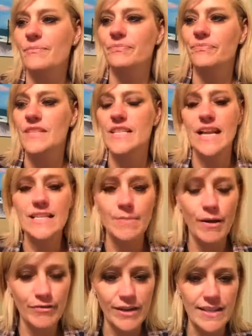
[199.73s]
Tonight's
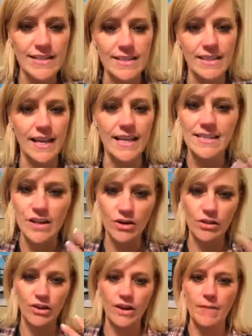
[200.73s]
about Friends, and like I said
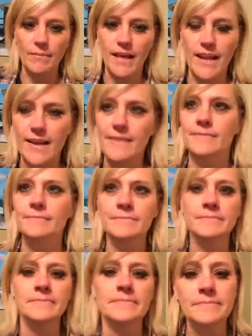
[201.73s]
earlier, I'm kind of
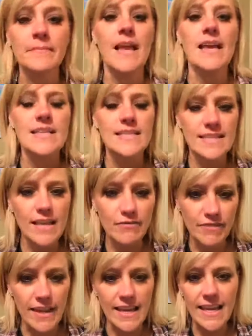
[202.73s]

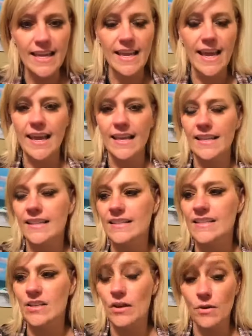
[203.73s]
stuffy, and
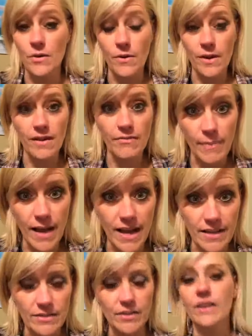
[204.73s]
so if my
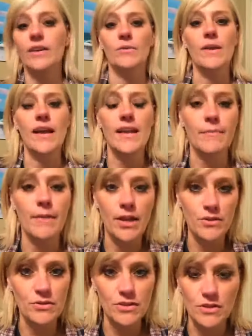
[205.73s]
eyes look red and my
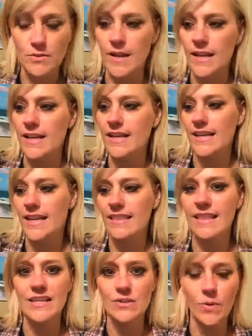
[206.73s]
nose looks red,
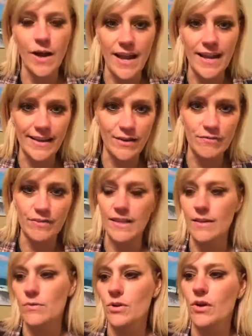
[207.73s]
that's why. Hopefully
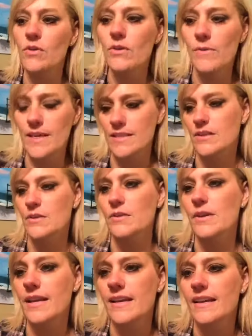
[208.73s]
it will go away
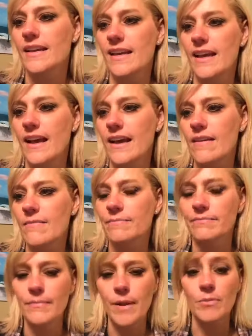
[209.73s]
soon. But I'm
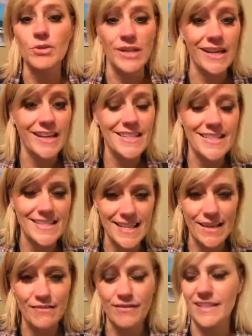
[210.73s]
going to try not to
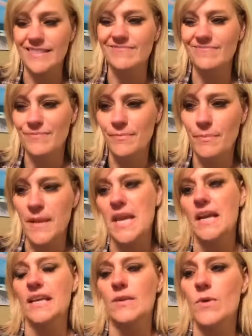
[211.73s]
sniff and be
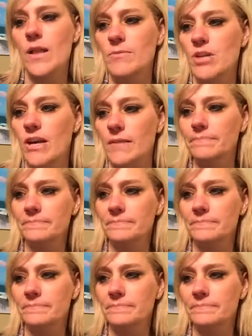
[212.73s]
yucky while I'm talking.